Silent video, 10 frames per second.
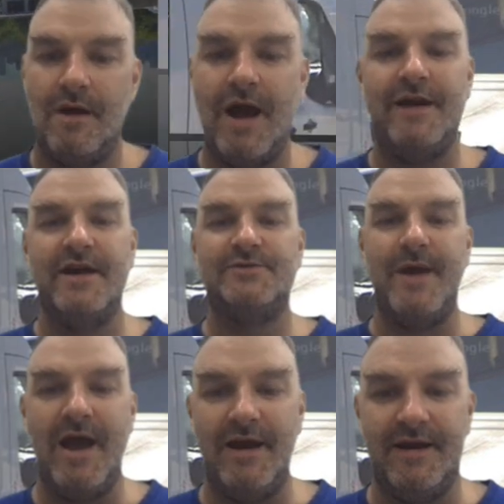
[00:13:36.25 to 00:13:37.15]
And as
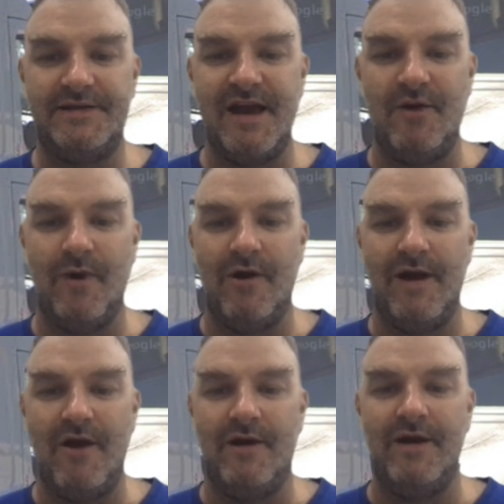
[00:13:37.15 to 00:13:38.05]
we head into town, we are
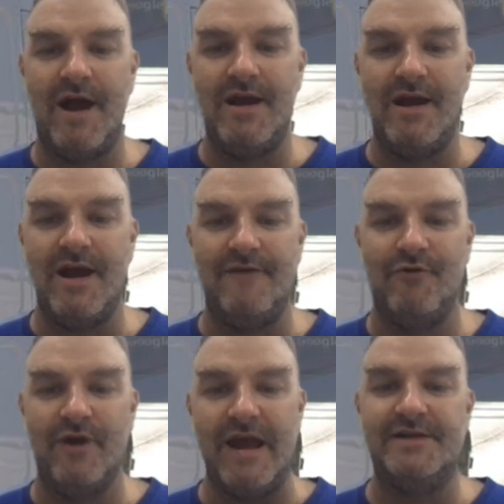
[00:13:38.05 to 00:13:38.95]
now on
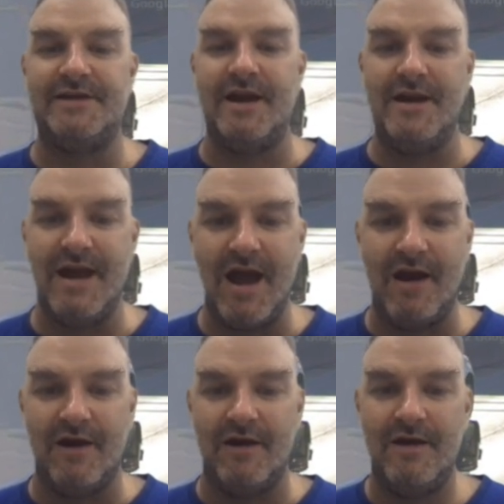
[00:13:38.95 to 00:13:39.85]
90-94 East
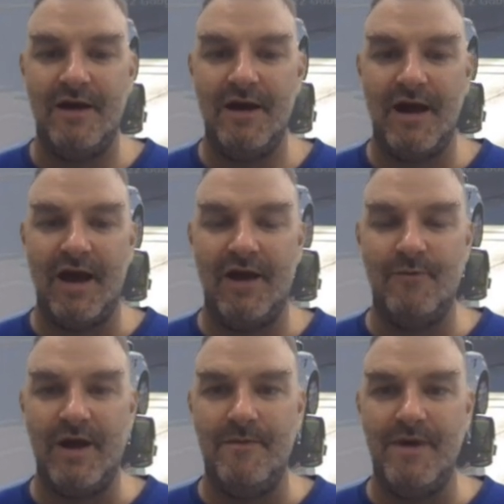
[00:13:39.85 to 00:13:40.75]
Indiana, and
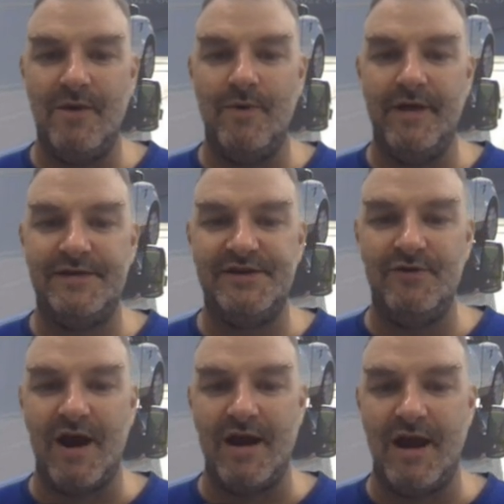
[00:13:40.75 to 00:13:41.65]
we meet with
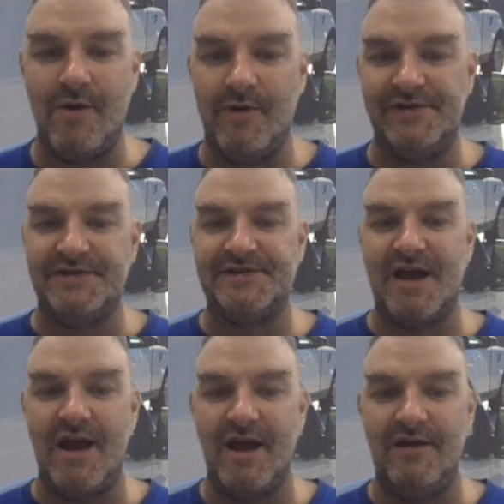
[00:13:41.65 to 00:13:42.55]
290, which is
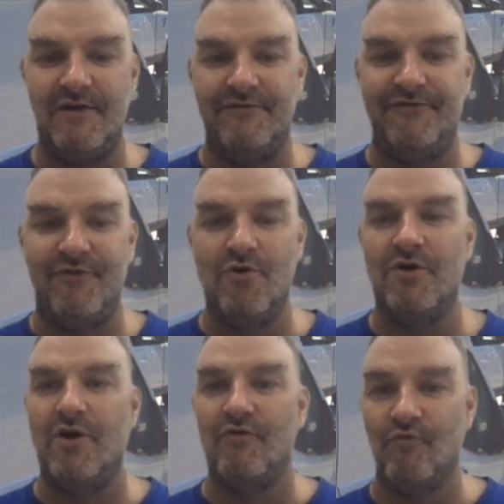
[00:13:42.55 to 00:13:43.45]
signed
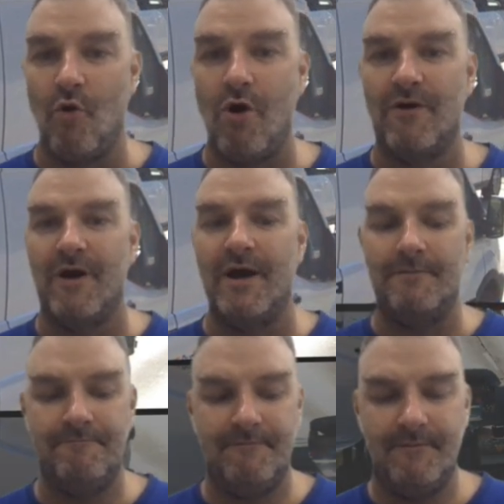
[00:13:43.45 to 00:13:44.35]
for
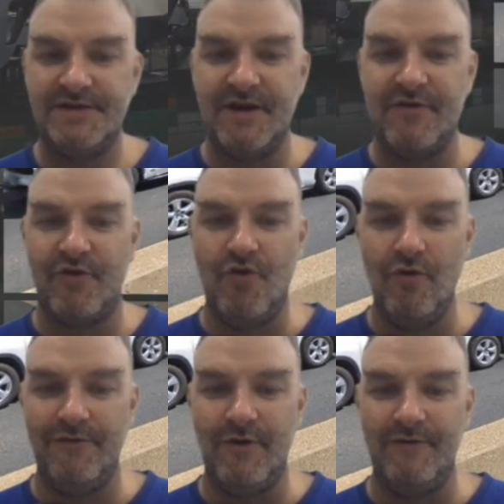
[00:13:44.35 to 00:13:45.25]
Aurora. It's another
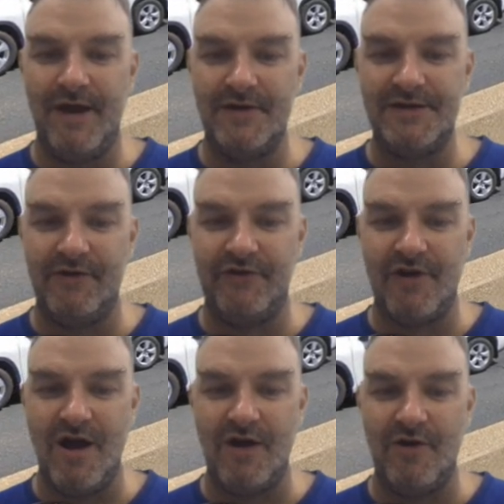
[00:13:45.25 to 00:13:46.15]
cool view of downtown
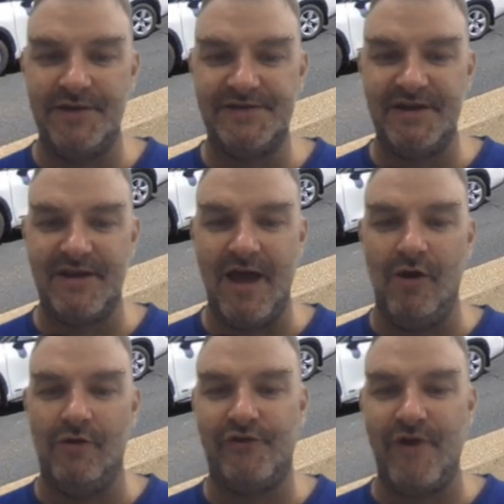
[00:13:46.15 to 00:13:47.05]
Chicago. You see the
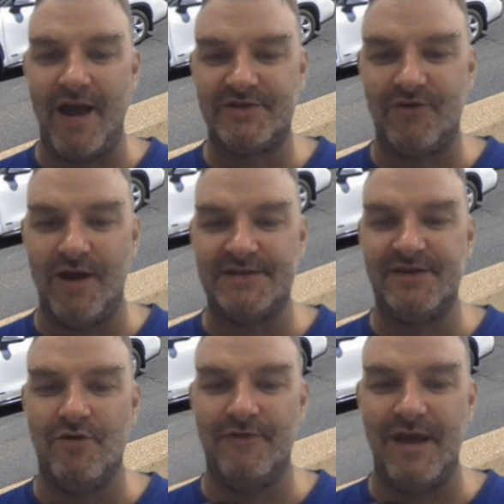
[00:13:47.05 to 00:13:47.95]
L tracks
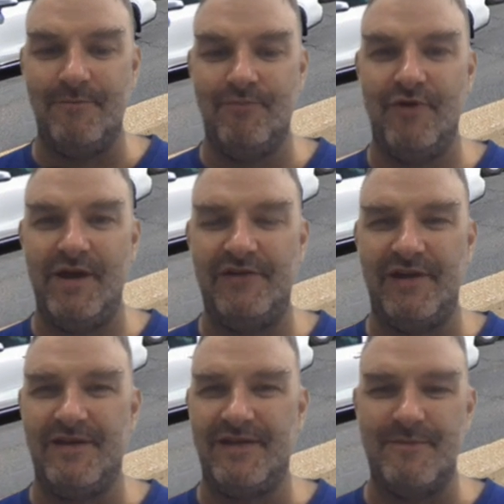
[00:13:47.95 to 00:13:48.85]
crossing over that bridge.
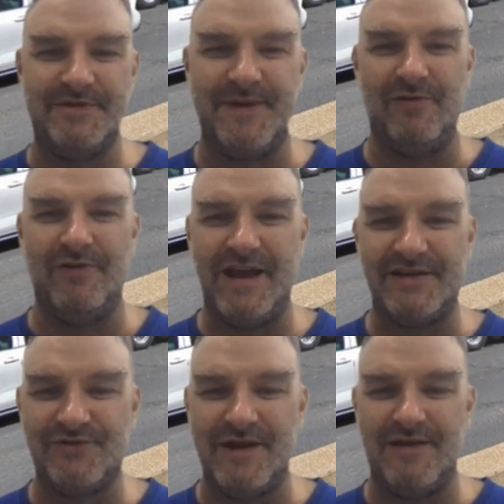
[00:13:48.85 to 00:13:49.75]
I think that must be Lake
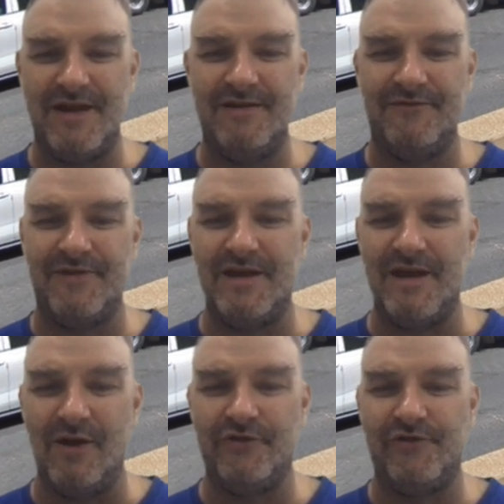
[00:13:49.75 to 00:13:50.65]
Street then, if the
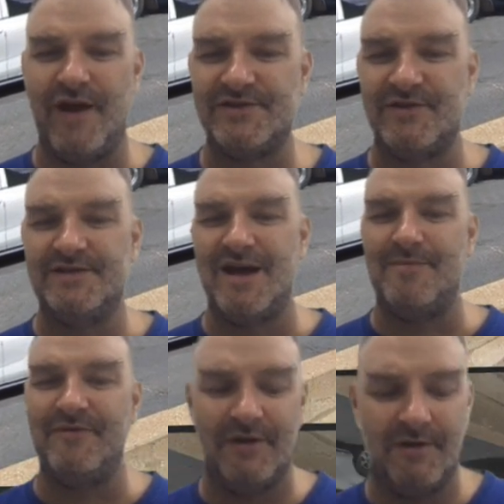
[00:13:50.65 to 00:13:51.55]
L tracks are on
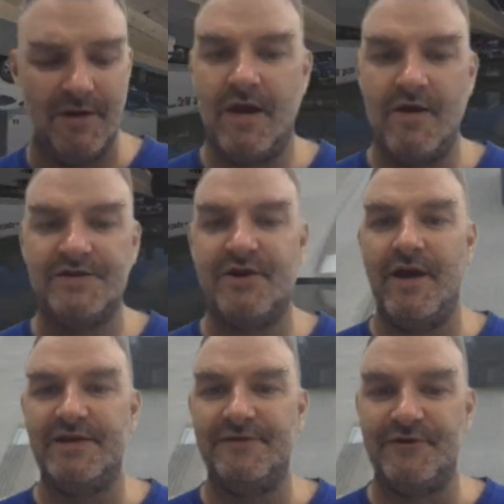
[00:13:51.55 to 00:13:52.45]
top of it. And here's our
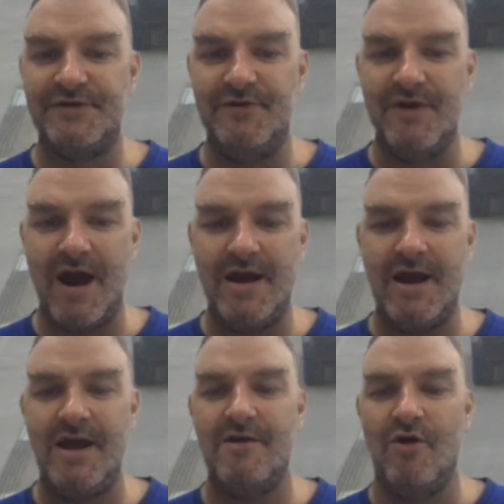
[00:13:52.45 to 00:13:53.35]
exit for
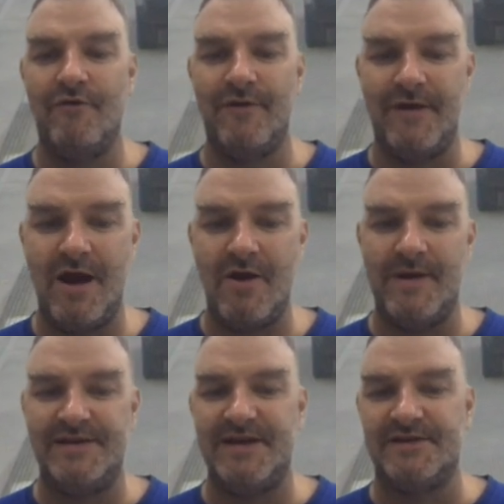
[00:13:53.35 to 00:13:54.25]
290. Over there,
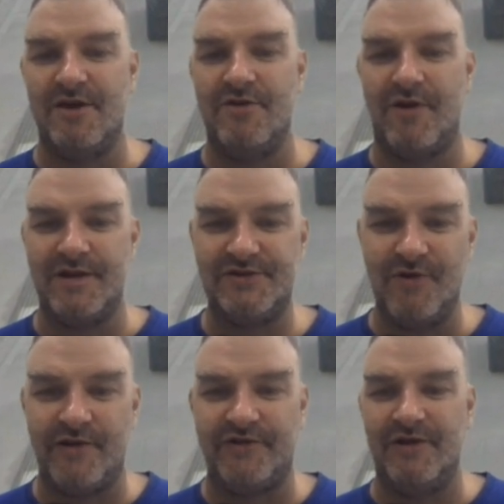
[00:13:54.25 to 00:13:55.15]
we see it's under
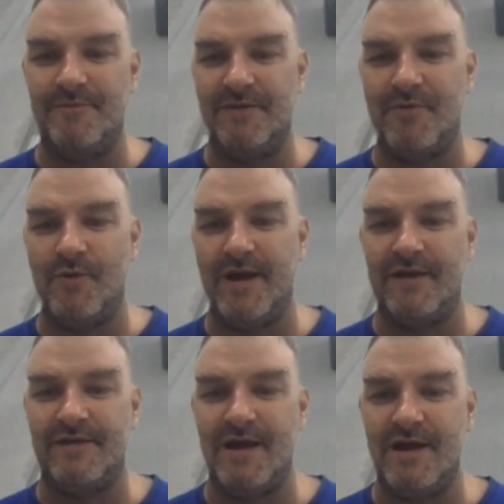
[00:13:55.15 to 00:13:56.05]
construction a bit, but we
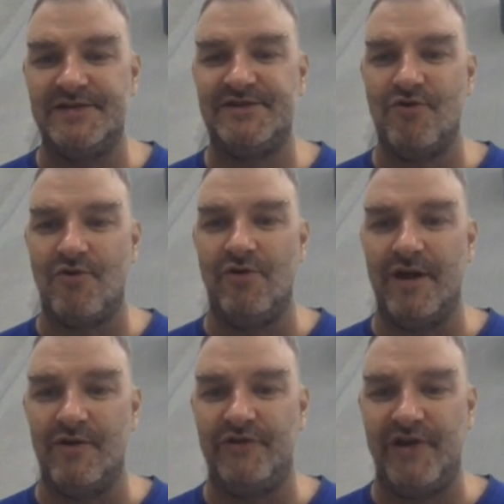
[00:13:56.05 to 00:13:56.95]
get the circle
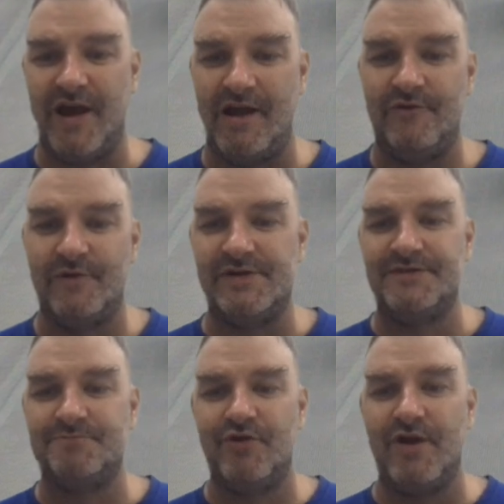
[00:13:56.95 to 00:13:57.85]
interchange, which
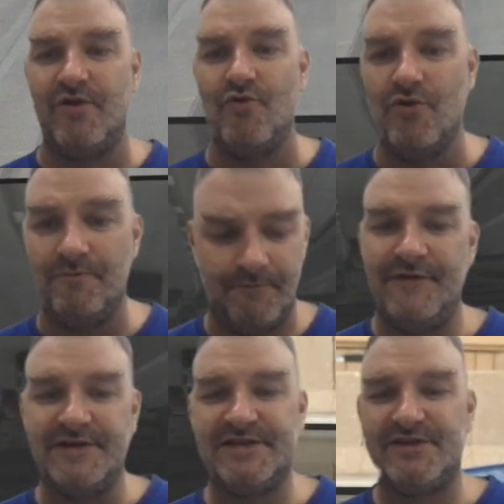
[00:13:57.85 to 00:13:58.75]
is pretty cool. And if
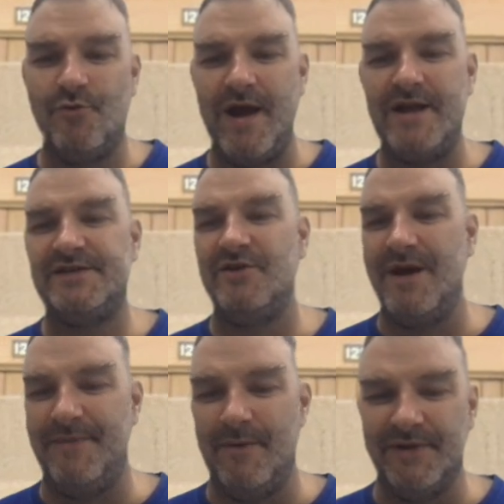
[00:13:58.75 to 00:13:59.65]
you squint, you
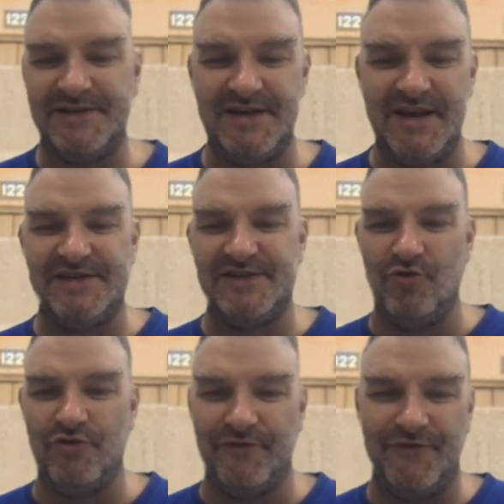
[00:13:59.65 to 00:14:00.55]
might be able to see
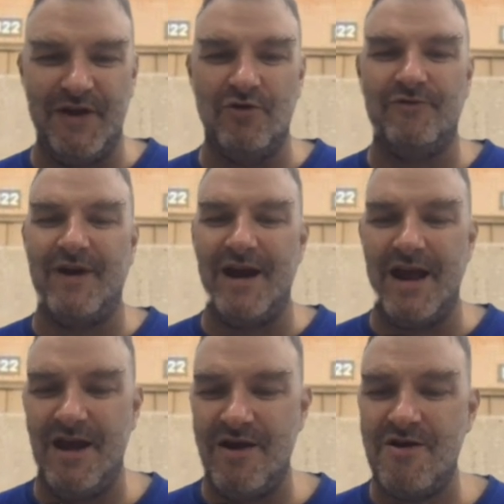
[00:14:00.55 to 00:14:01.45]
Soldier Field right
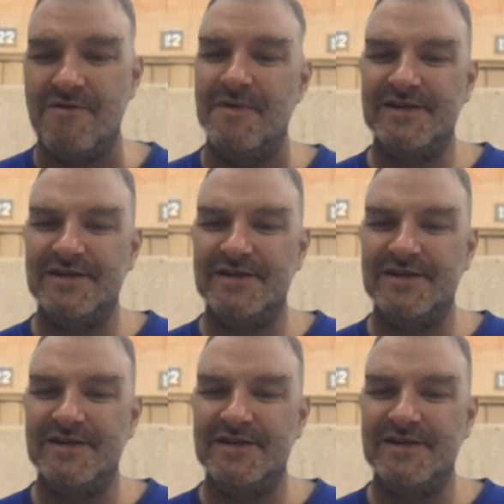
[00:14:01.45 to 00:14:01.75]
here.